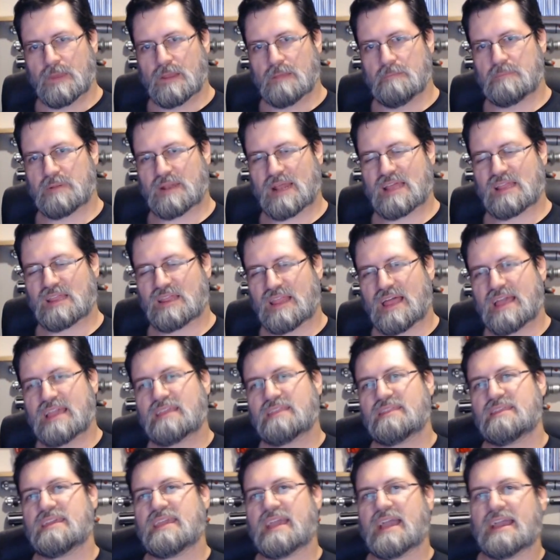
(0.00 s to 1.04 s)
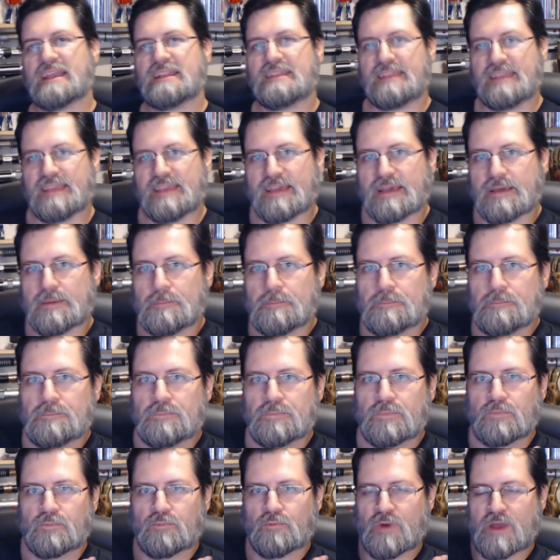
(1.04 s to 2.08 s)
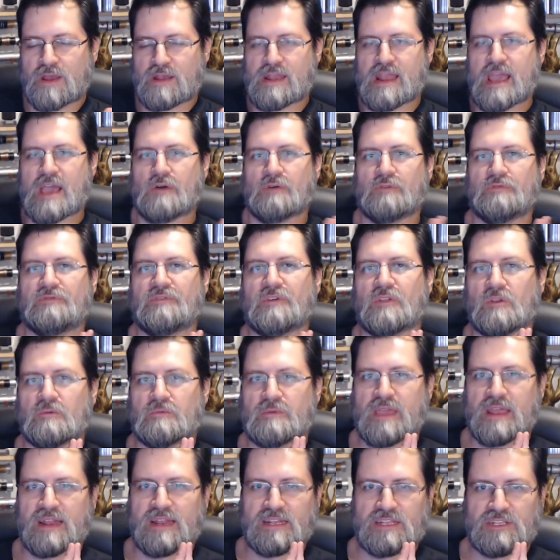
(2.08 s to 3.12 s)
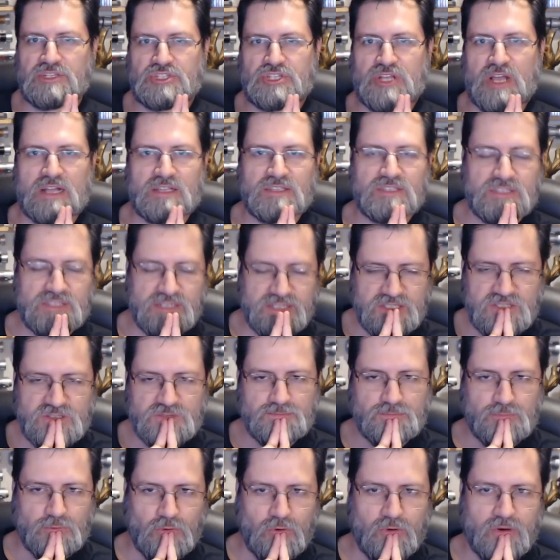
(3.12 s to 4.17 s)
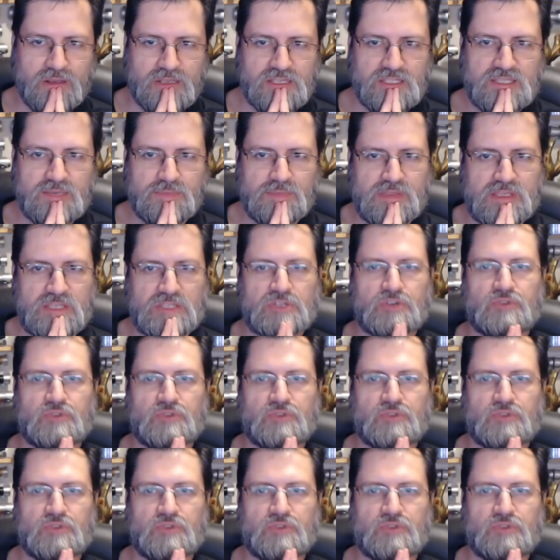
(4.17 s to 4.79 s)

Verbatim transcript: But I like the idea right now with Phillip Kennedy Johnson exploring some of these